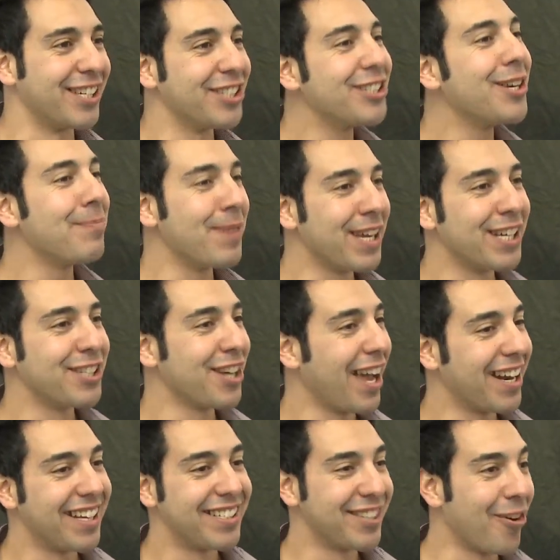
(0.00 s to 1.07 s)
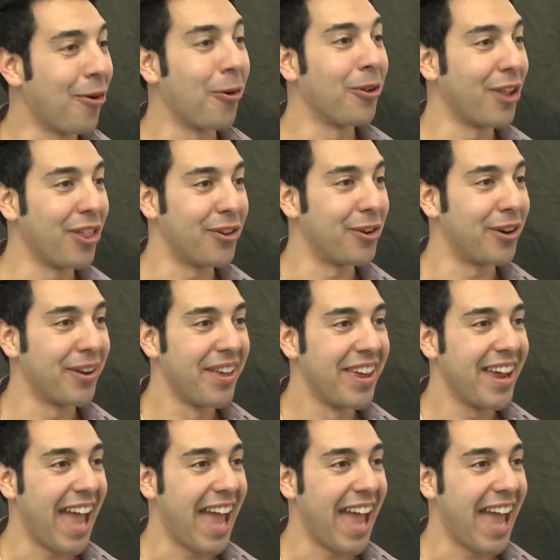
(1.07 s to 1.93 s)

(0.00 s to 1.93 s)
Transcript: Shipping in China is a whole other